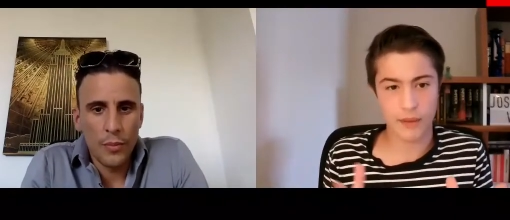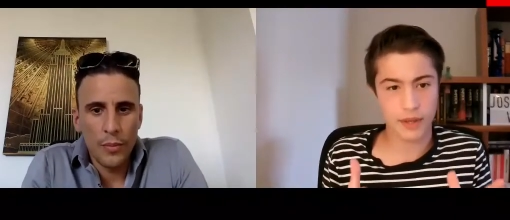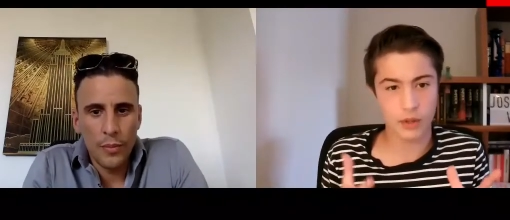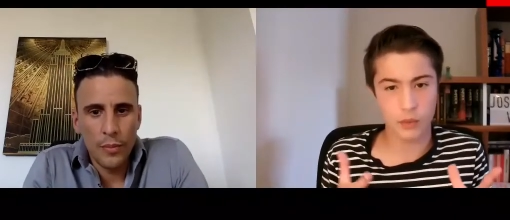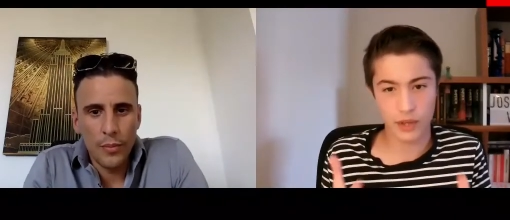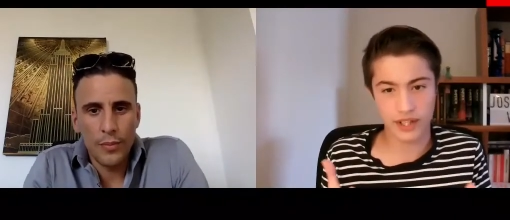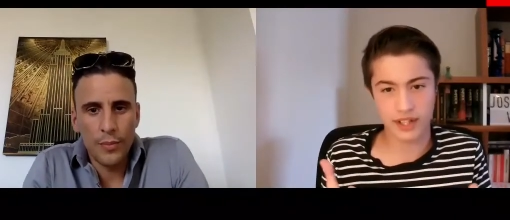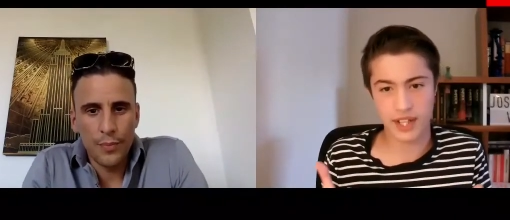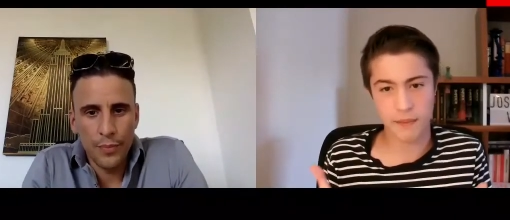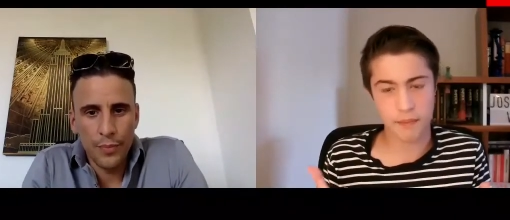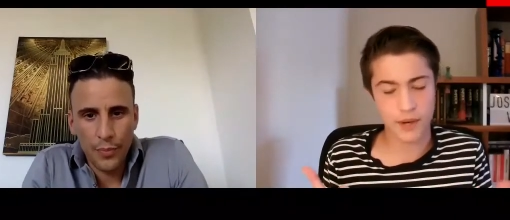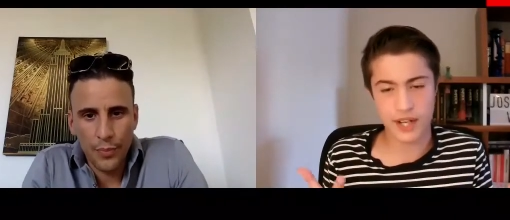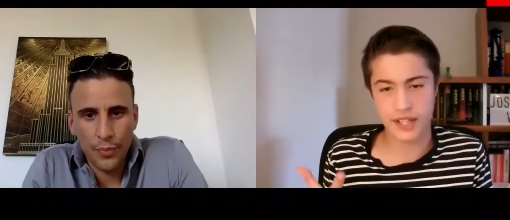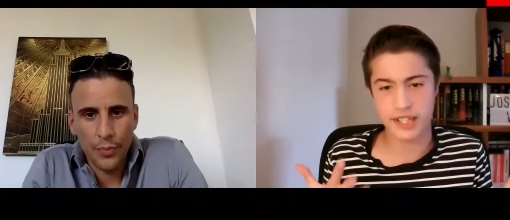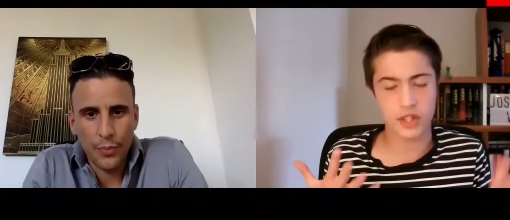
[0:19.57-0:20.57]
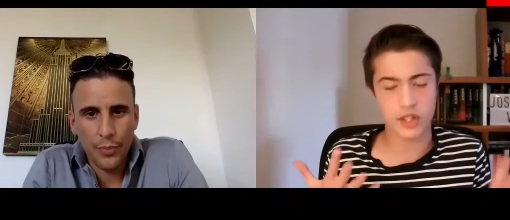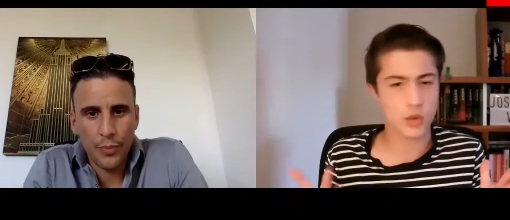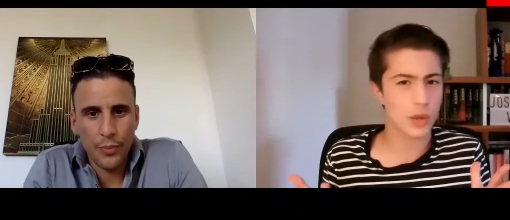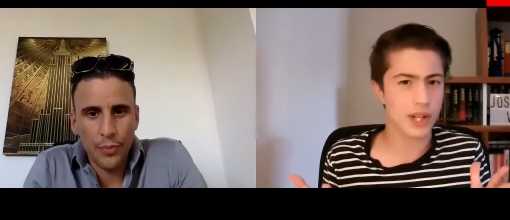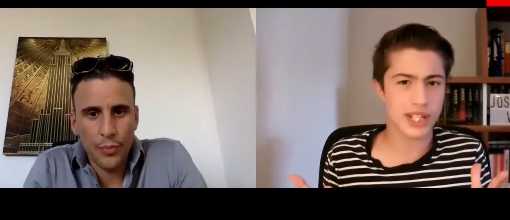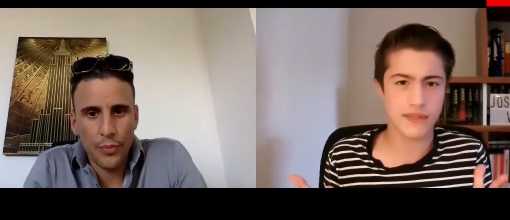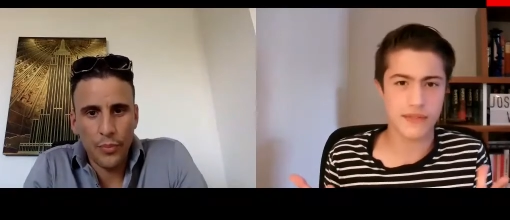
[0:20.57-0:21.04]
Speaker 1: I mean, winning The Apprentice in
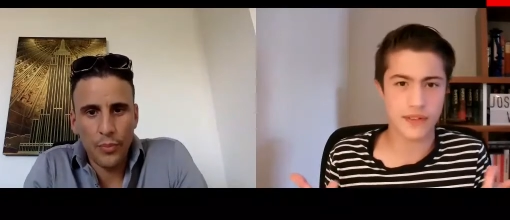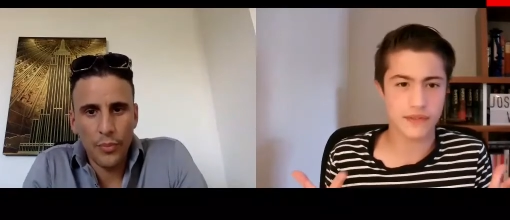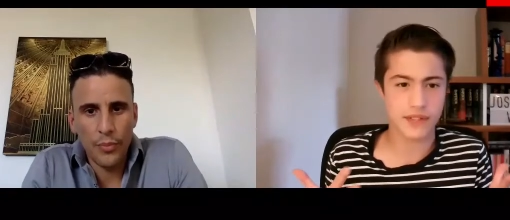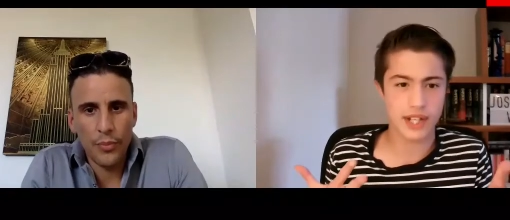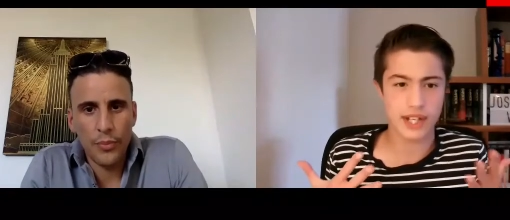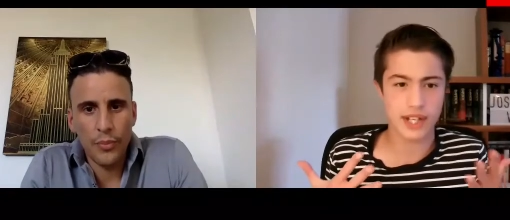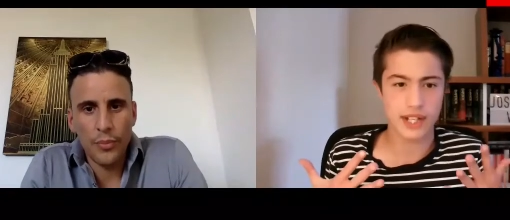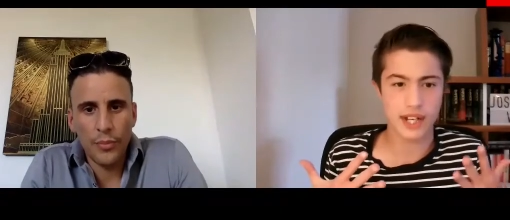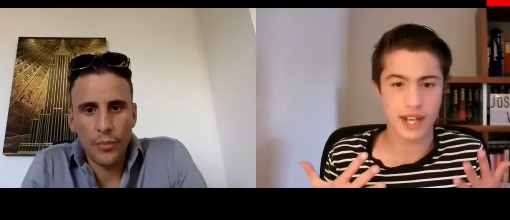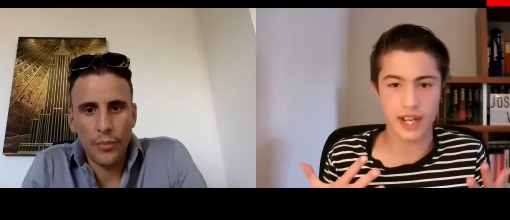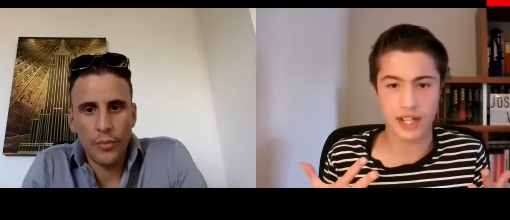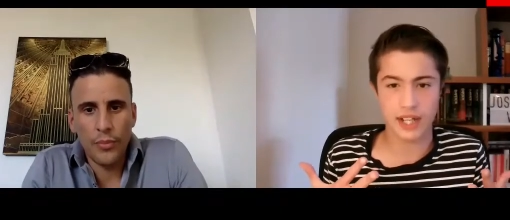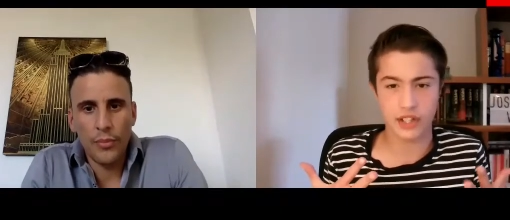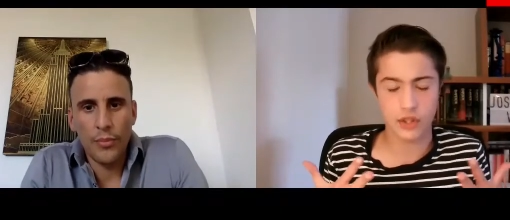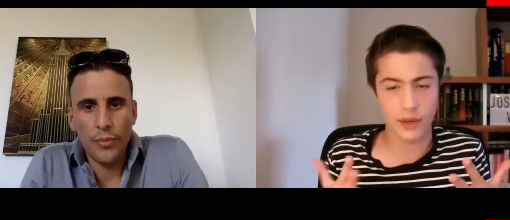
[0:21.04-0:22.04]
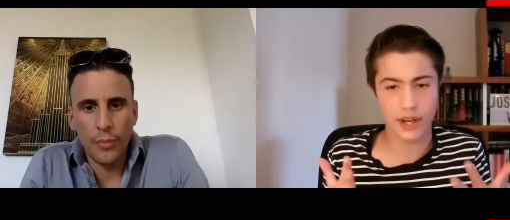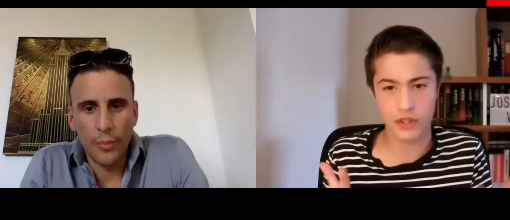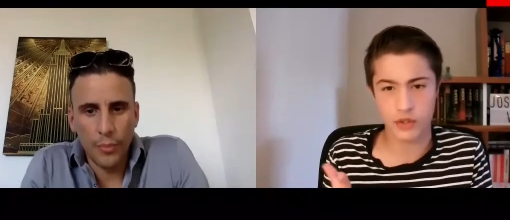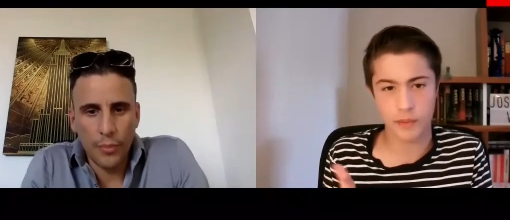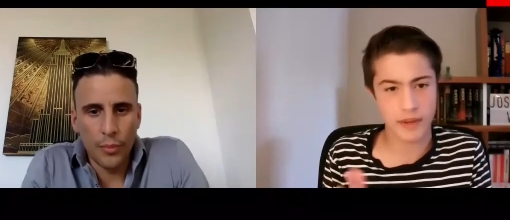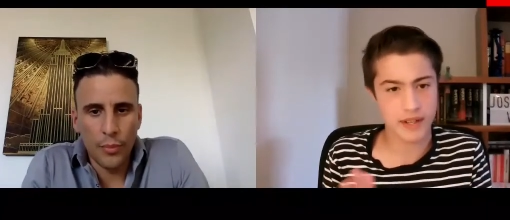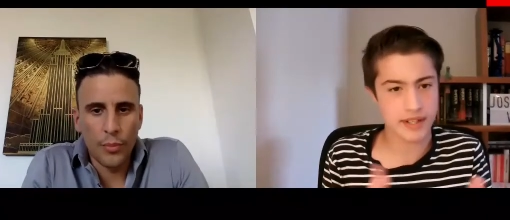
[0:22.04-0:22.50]
2015 and you
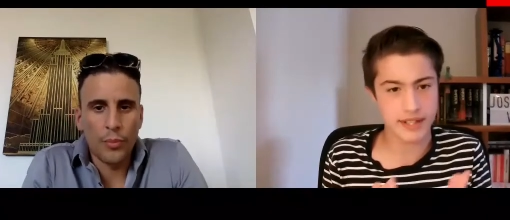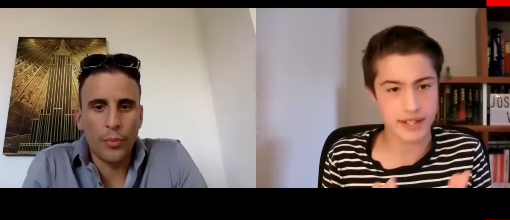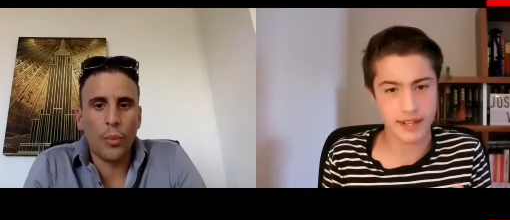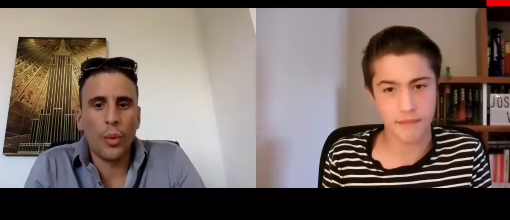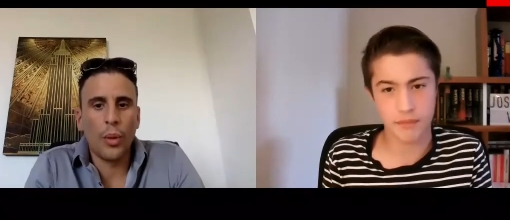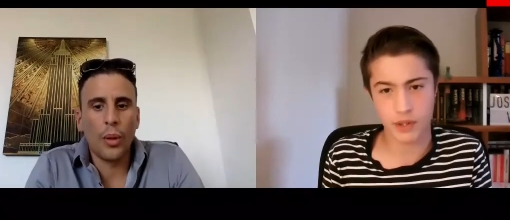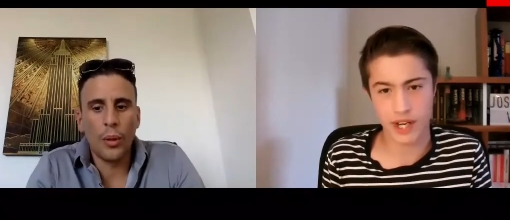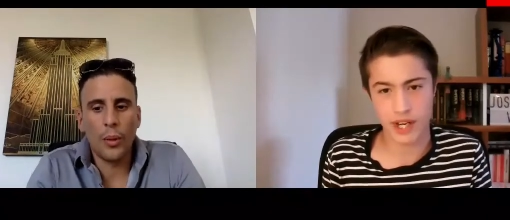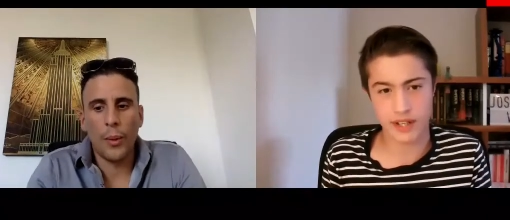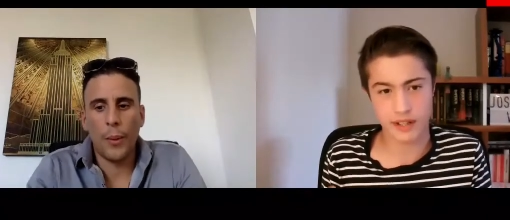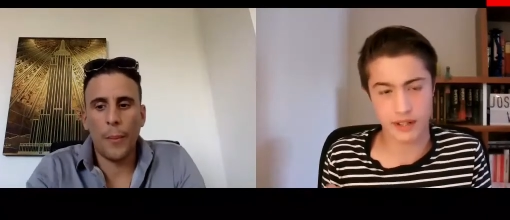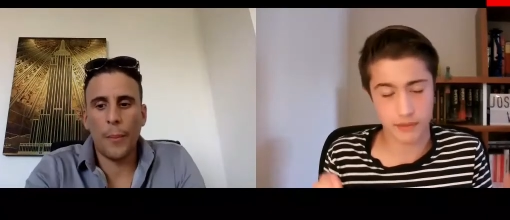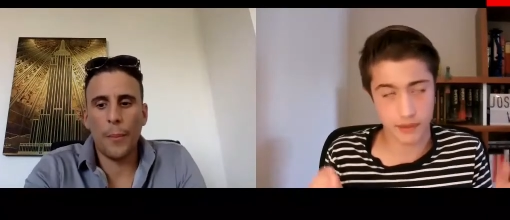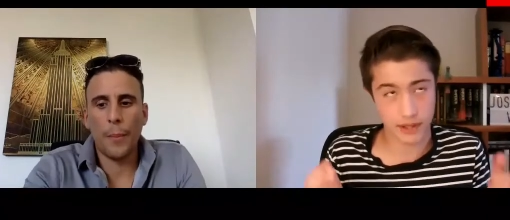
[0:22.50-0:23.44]
had your business Improgas